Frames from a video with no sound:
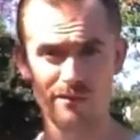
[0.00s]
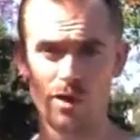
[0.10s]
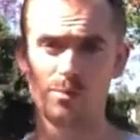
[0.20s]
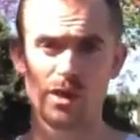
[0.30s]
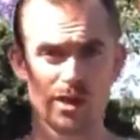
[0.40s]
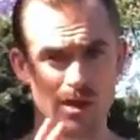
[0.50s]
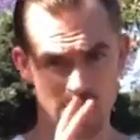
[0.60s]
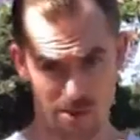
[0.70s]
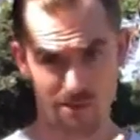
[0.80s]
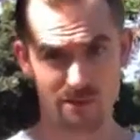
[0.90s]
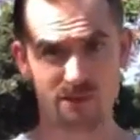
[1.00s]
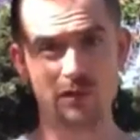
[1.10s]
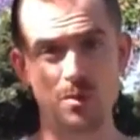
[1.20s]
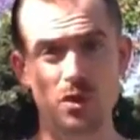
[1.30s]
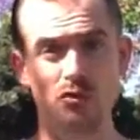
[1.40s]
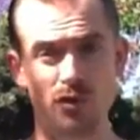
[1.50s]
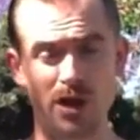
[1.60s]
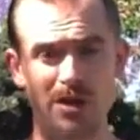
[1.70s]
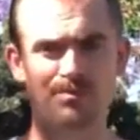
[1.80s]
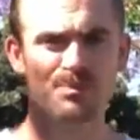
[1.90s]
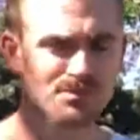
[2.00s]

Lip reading: from your running.